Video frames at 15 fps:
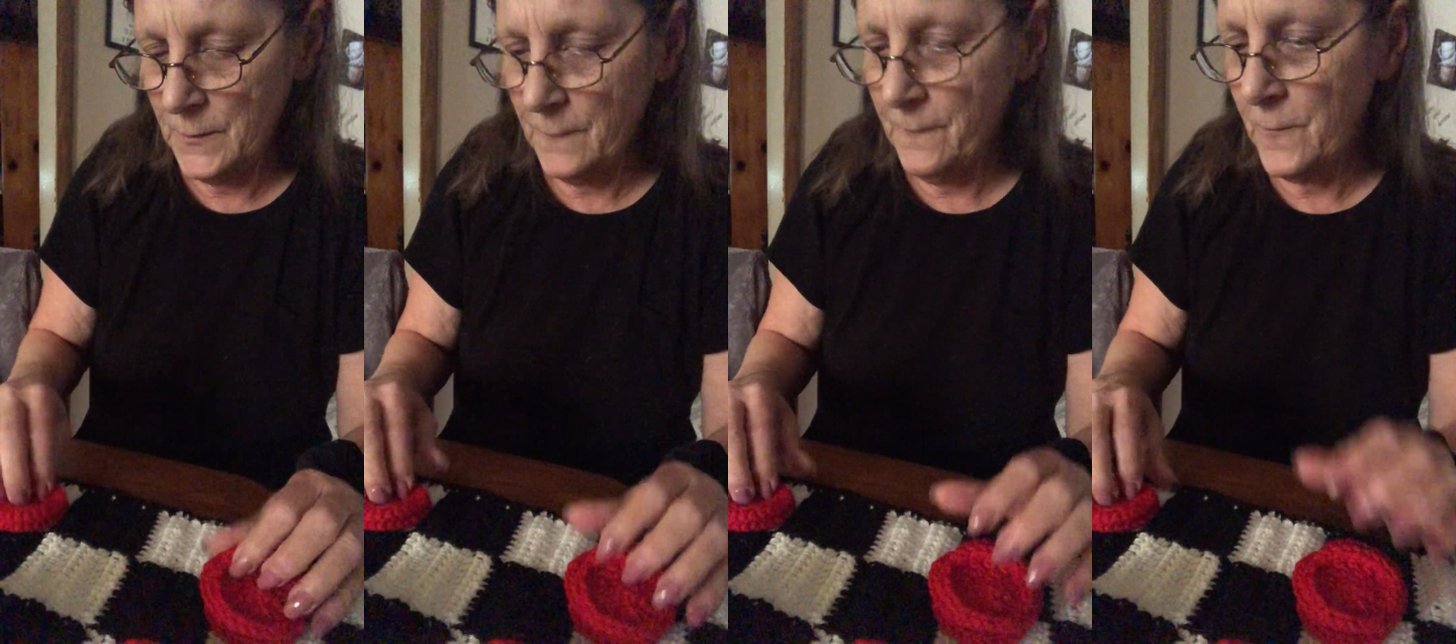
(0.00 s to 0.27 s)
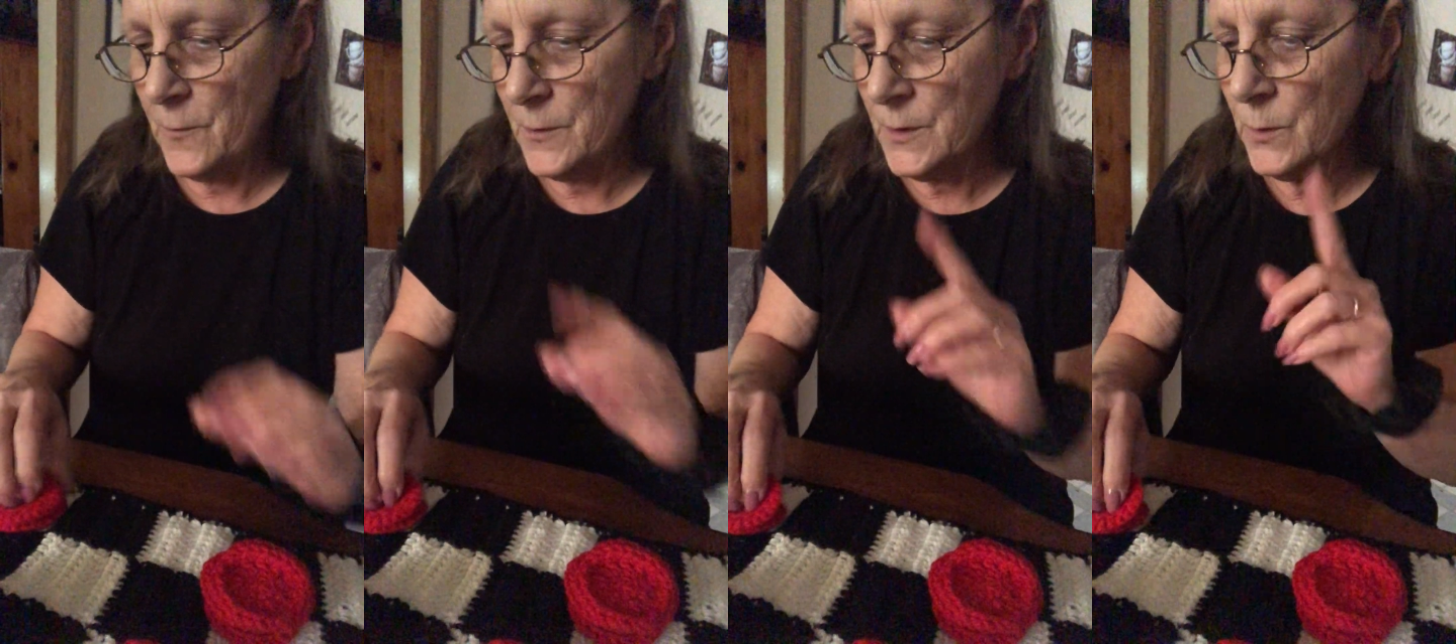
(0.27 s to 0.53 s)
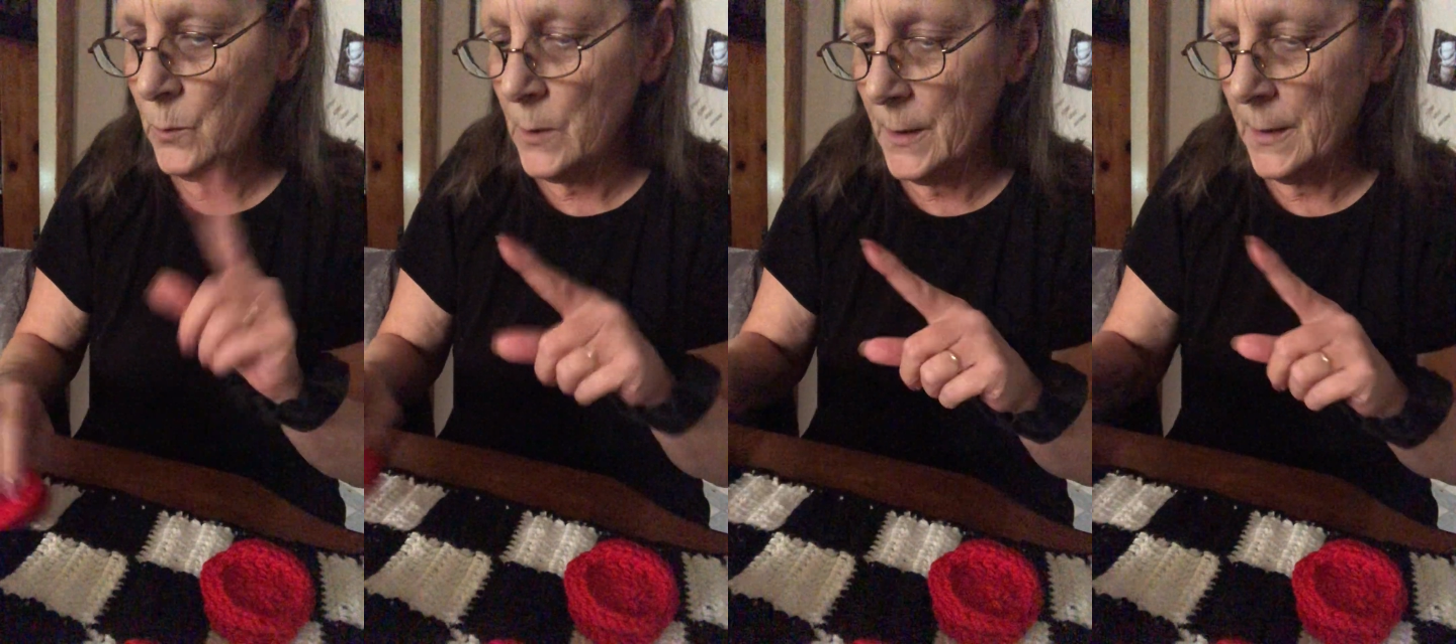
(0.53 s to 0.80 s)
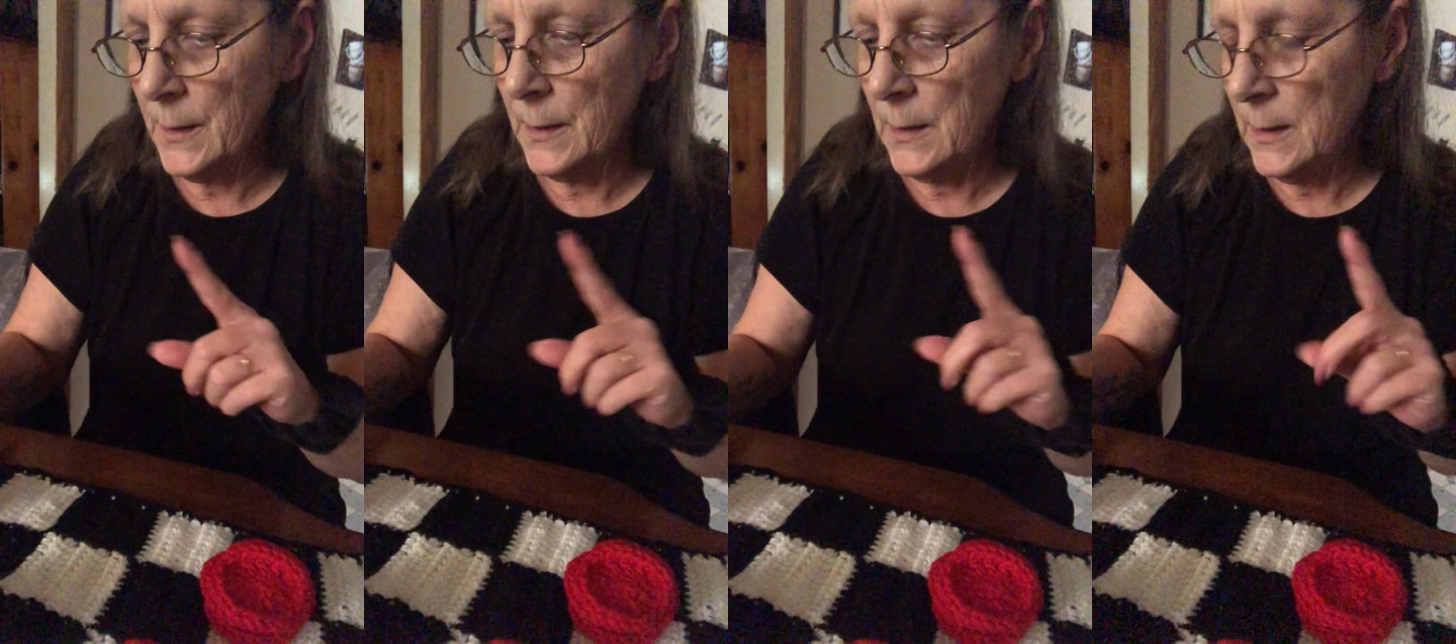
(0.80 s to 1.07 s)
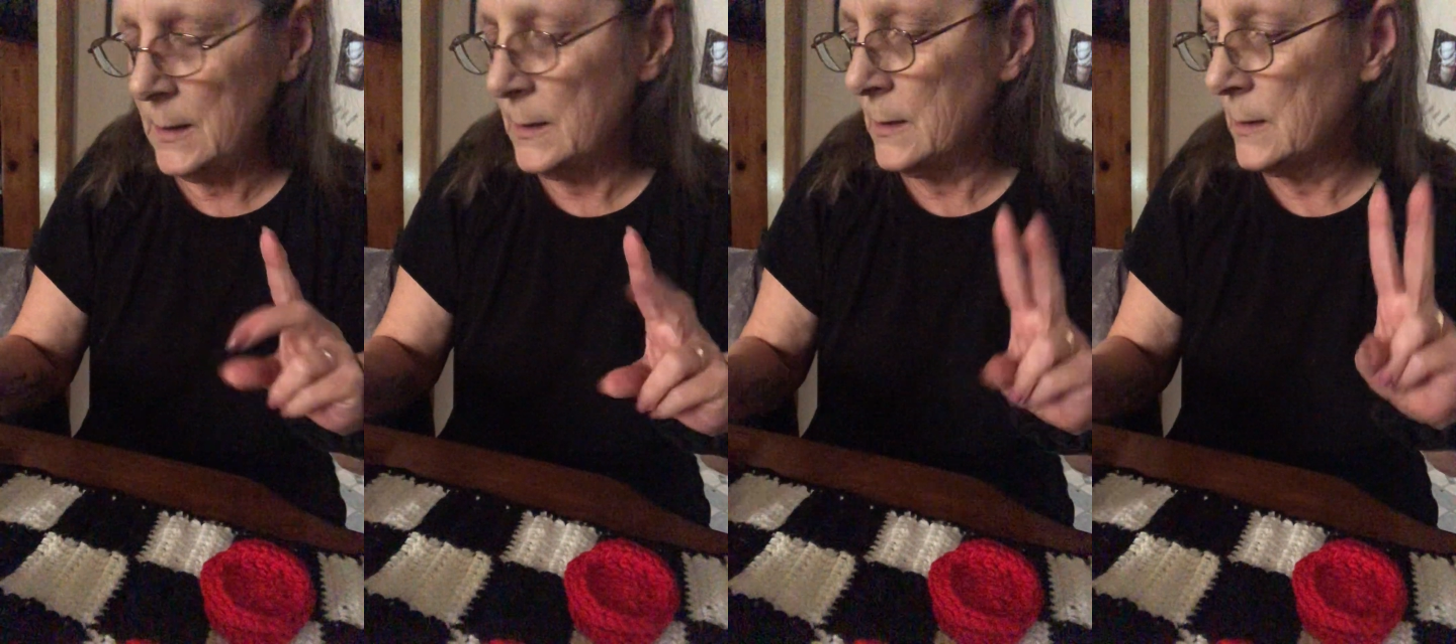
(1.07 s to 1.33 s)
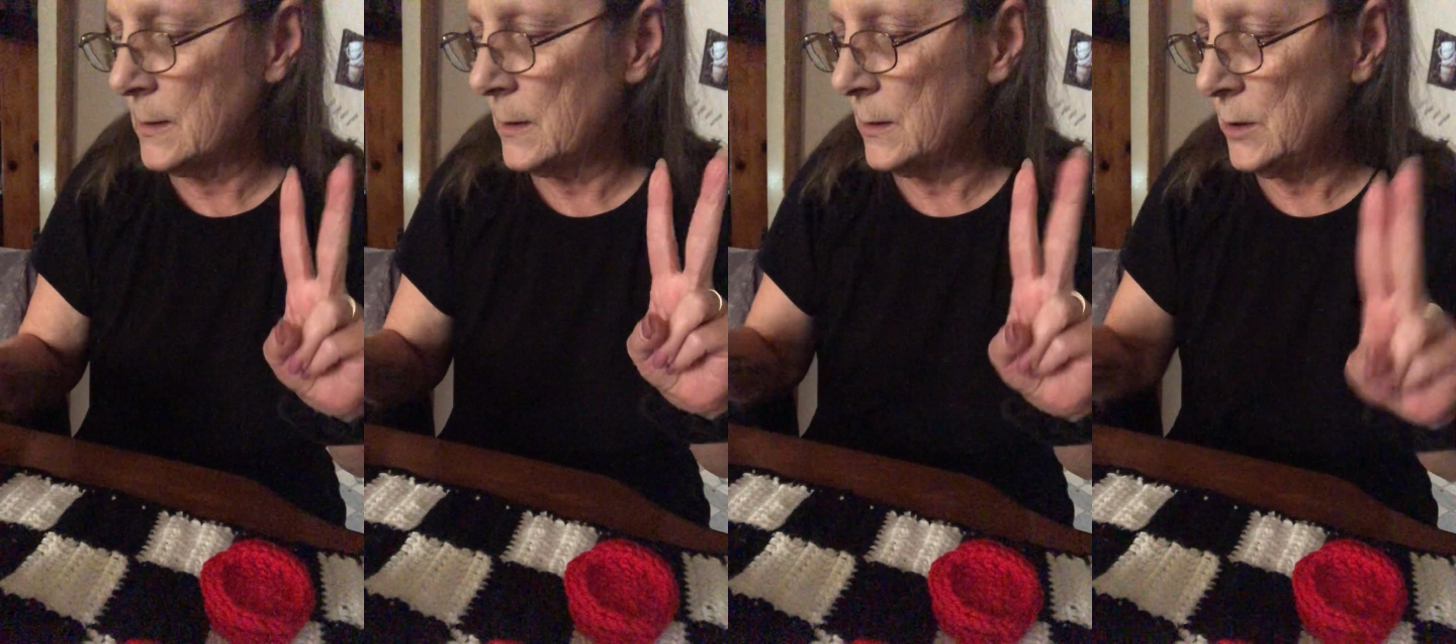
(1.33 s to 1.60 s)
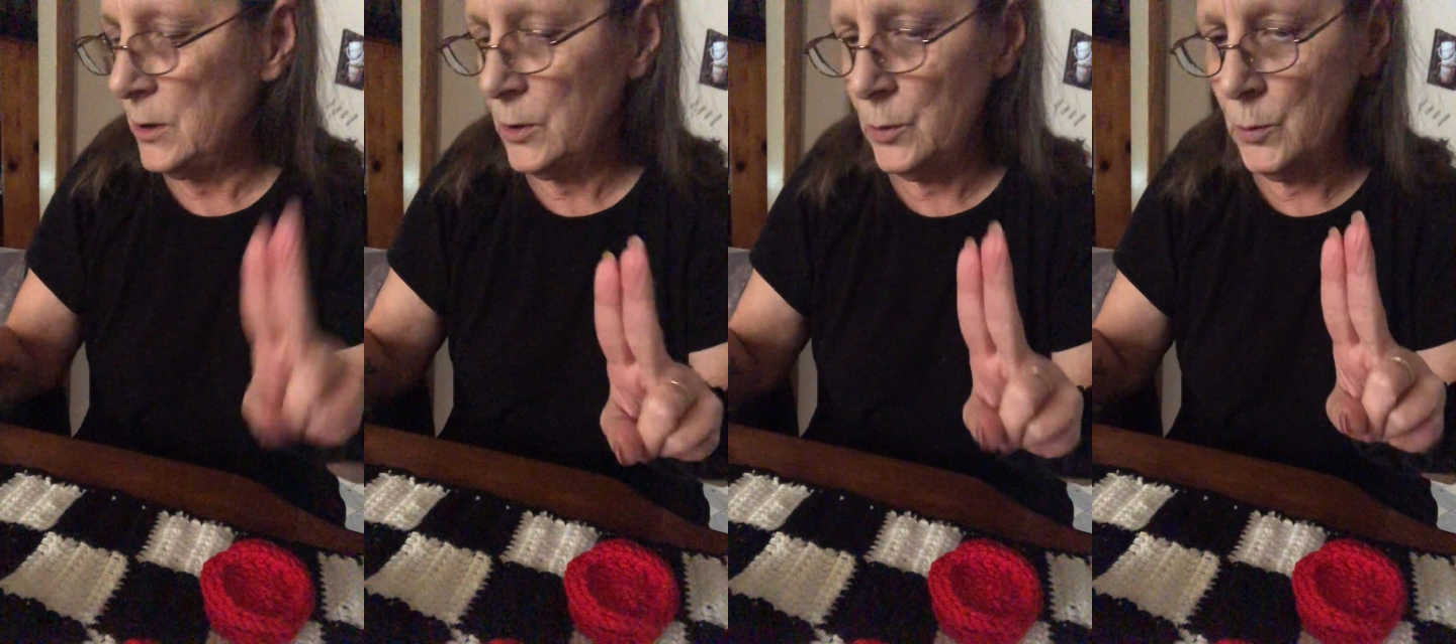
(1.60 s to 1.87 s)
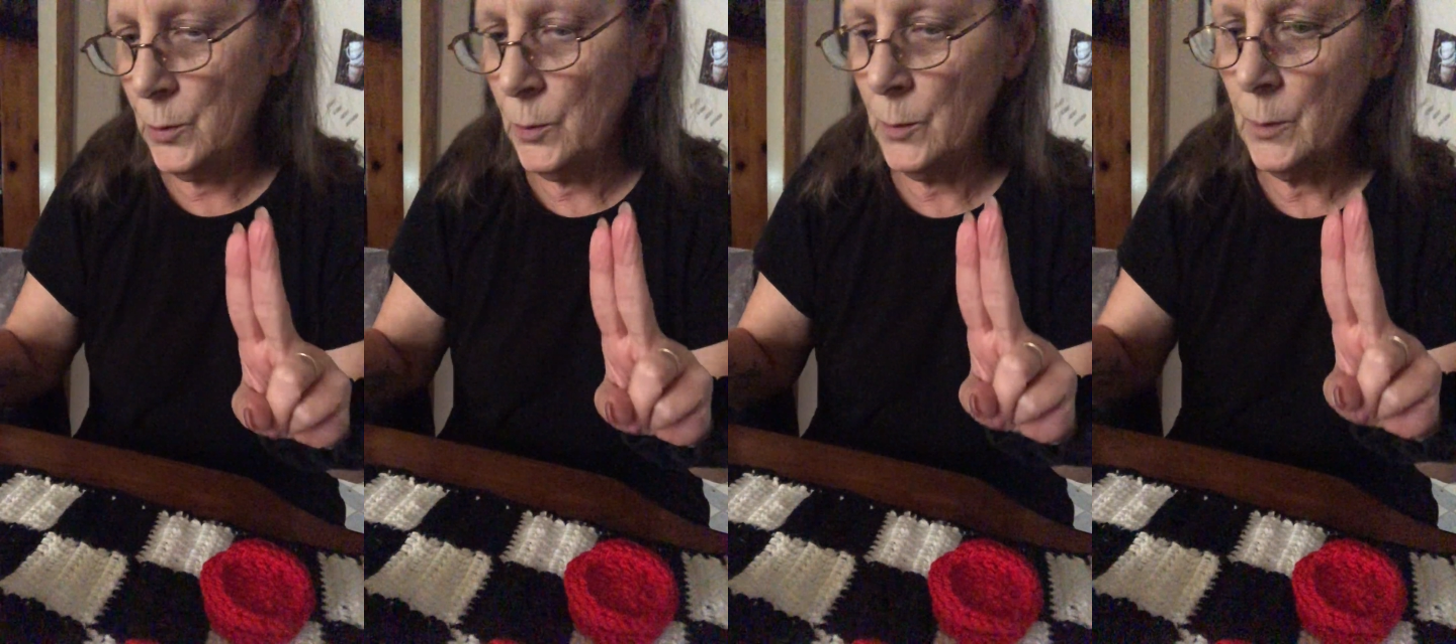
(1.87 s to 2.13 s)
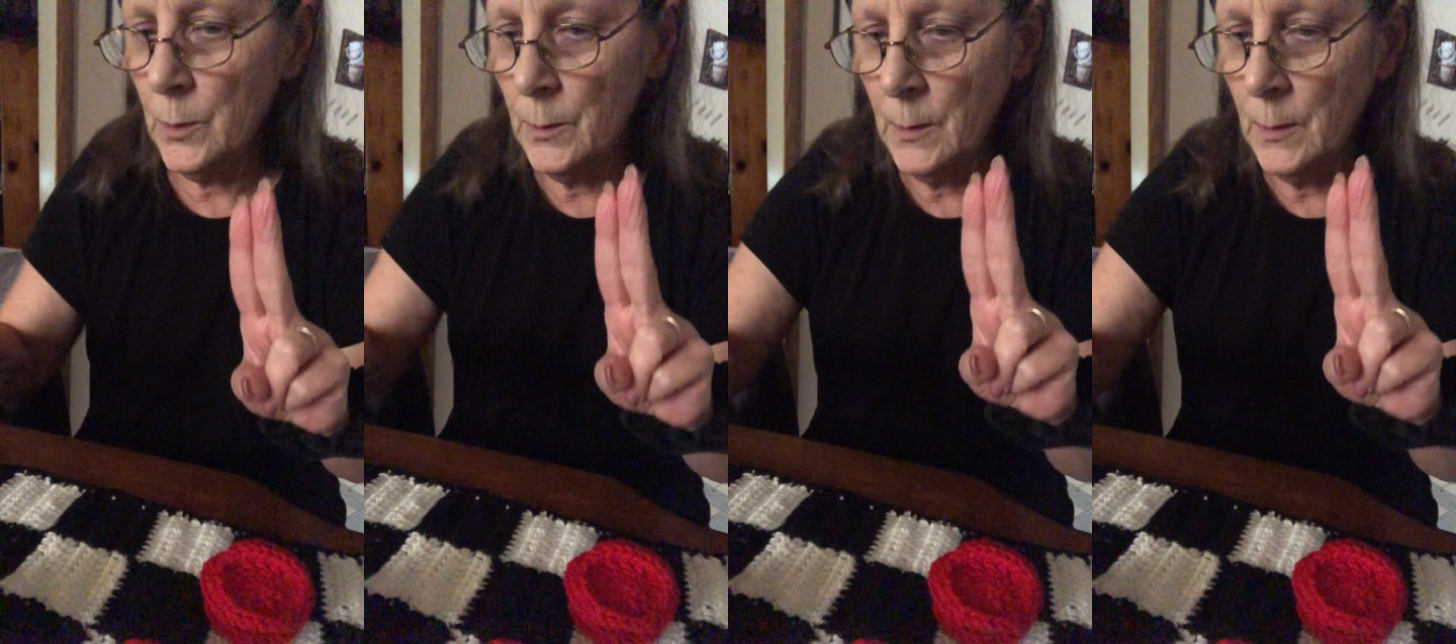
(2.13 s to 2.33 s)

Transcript: first one is the 2